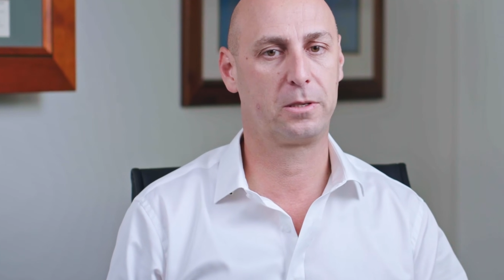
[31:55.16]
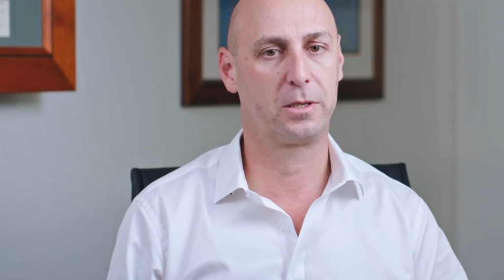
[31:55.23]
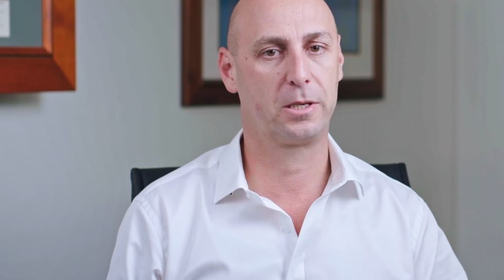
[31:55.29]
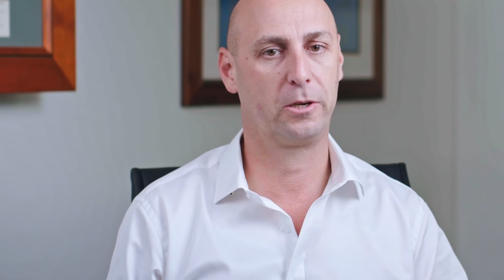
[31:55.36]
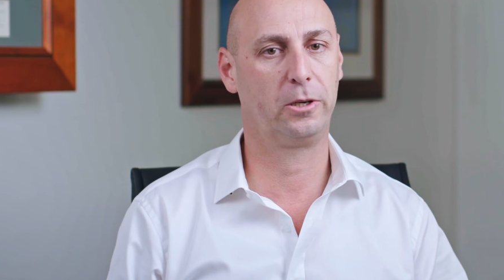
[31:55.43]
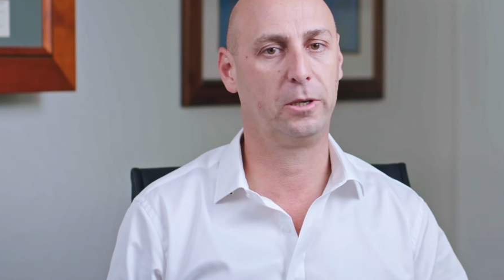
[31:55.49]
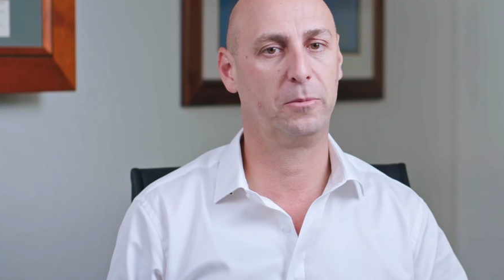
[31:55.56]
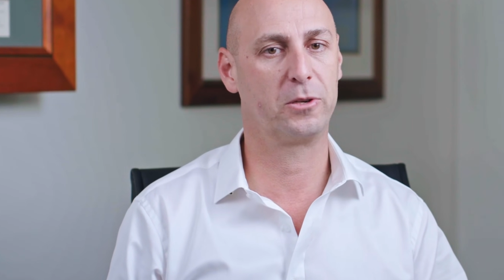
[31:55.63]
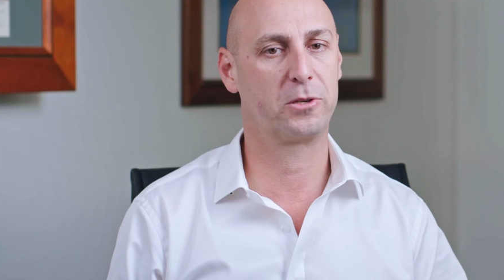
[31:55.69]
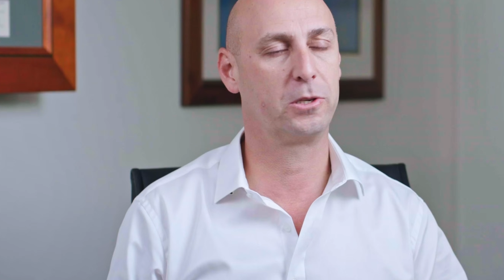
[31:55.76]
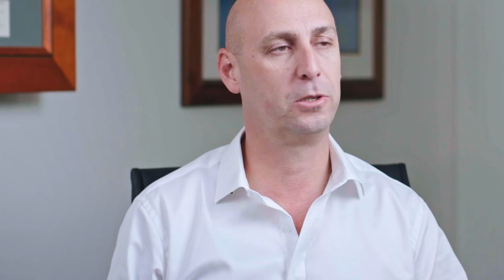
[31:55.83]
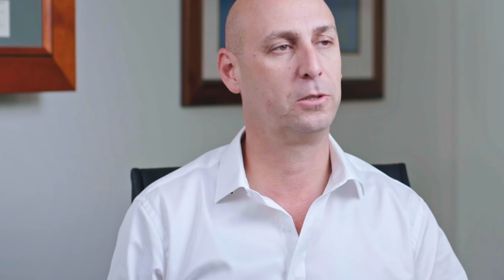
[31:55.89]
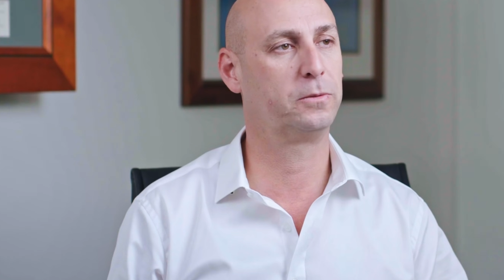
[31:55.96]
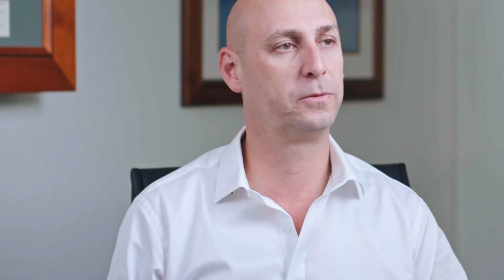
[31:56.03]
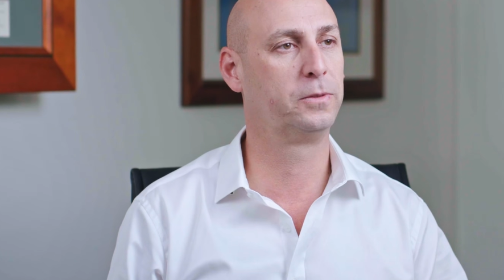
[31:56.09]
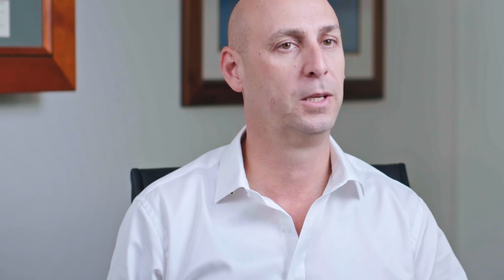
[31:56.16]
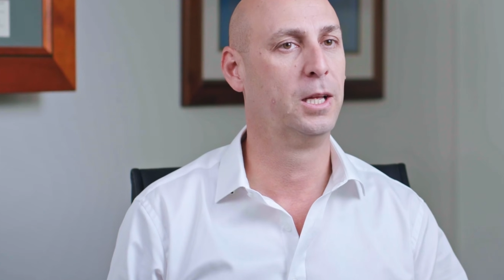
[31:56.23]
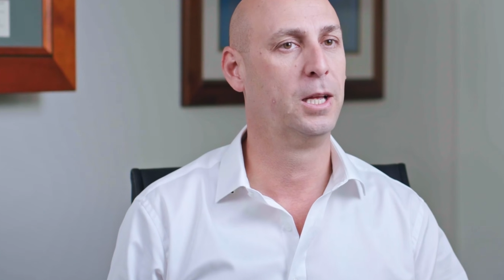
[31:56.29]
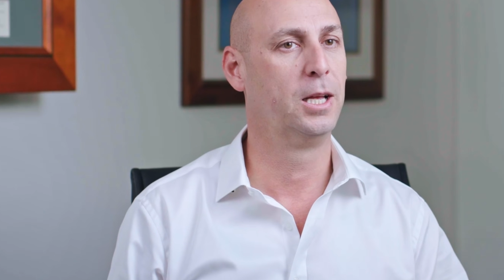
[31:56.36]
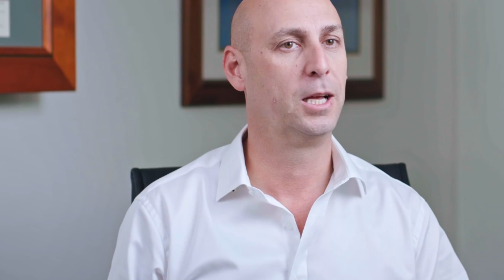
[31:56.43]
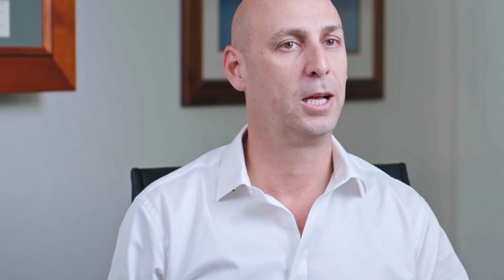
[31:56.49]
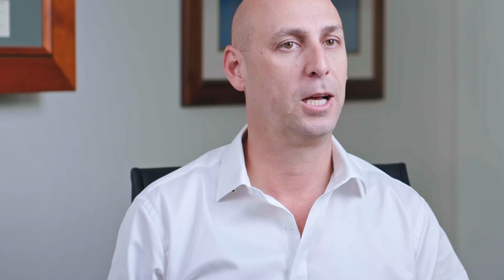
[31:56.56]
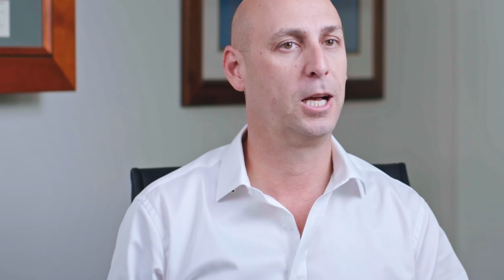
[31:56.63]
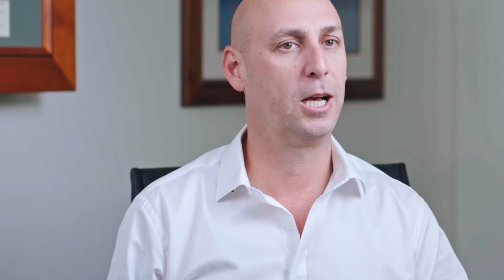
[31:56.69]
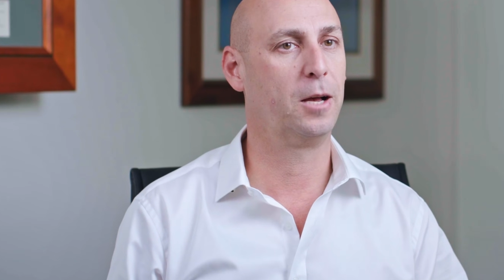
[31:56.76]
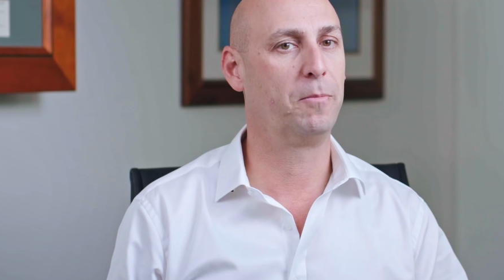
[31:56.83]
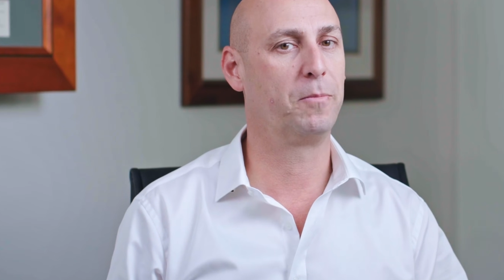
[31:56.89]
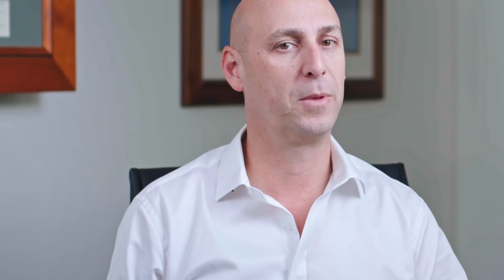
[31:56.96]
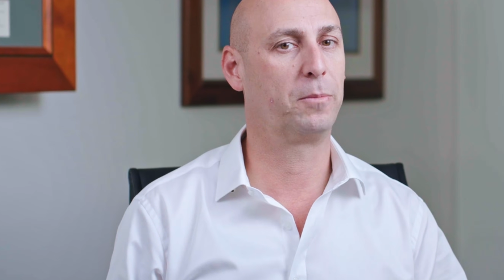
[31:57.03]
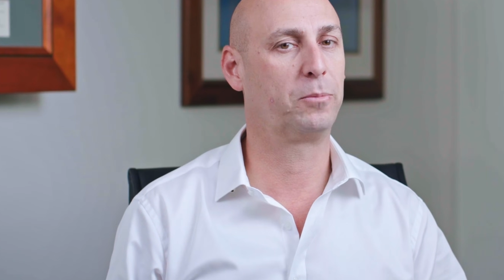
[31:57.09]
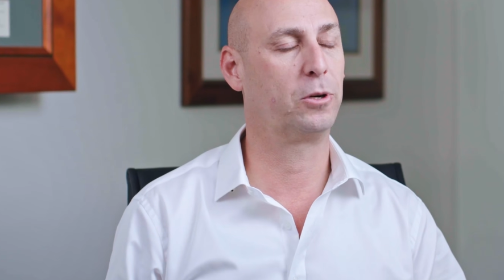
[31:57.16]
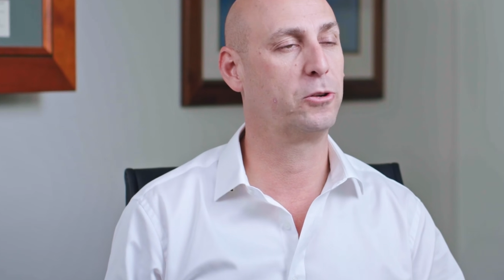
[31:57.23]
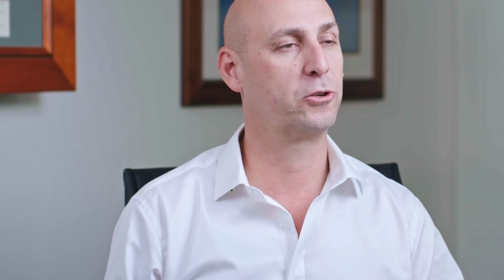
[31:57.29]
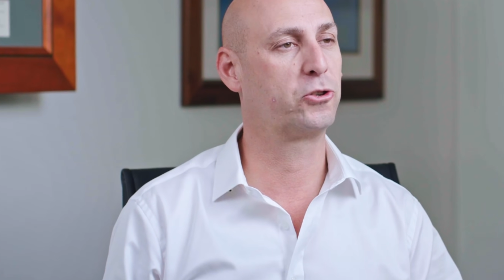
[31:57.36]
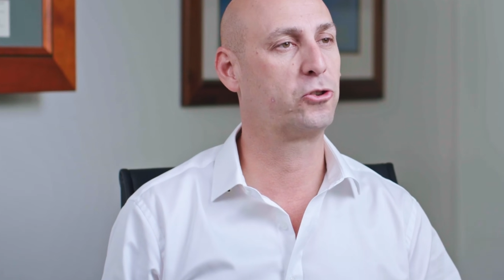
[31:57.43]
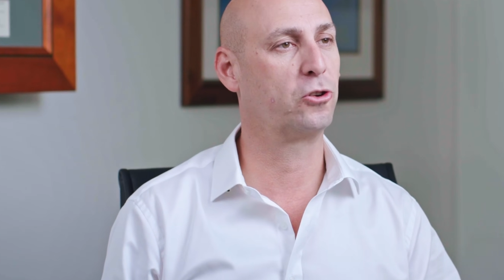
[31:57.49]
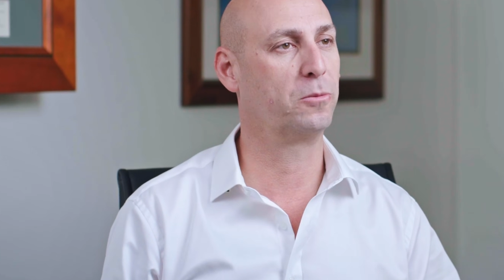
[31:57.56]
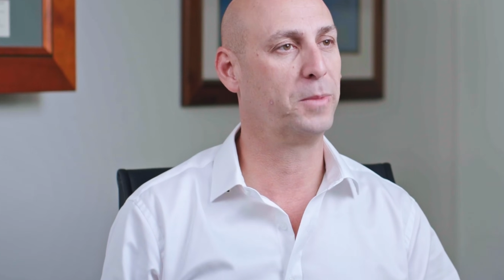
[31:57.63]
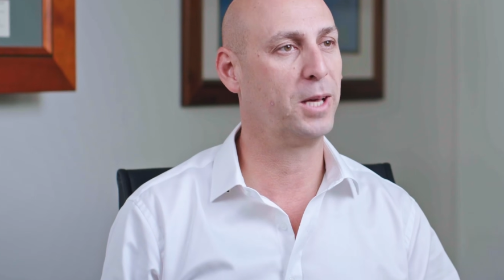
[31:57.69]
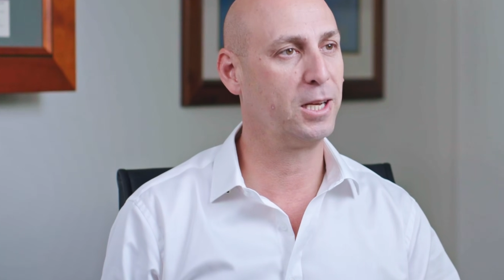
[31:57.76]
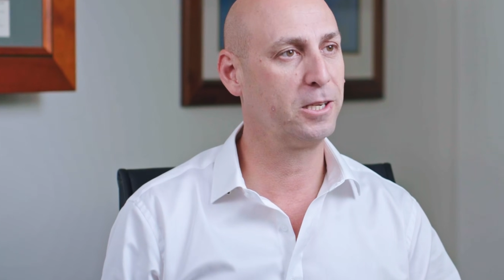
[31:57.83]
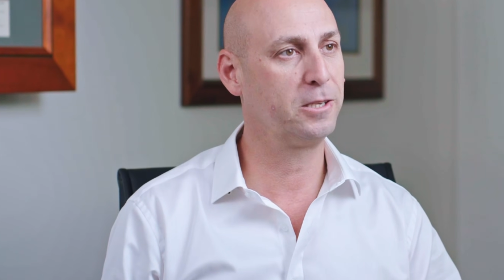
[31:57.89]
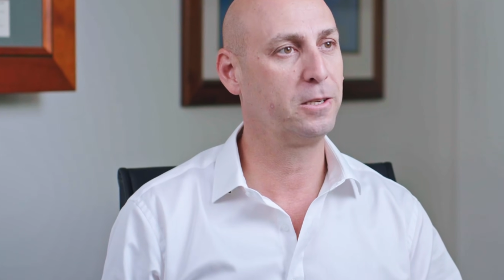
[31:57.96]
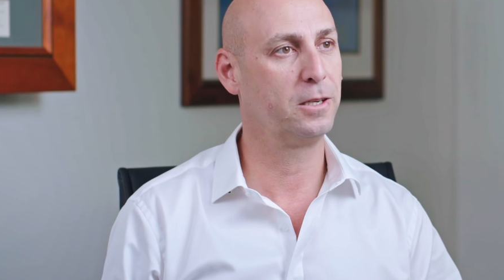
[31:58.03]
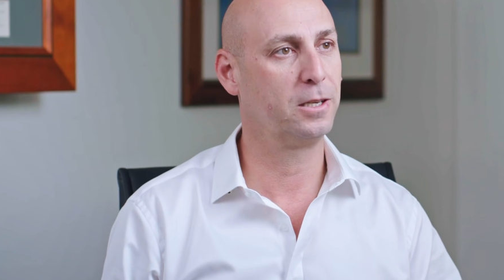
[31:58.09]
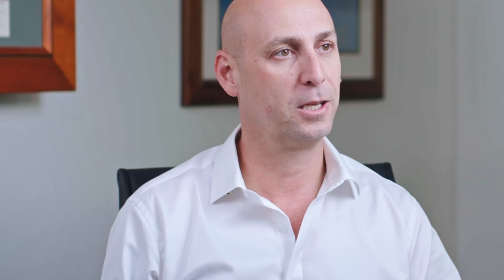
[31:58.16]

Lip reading: Terry and myself approached John Mullen,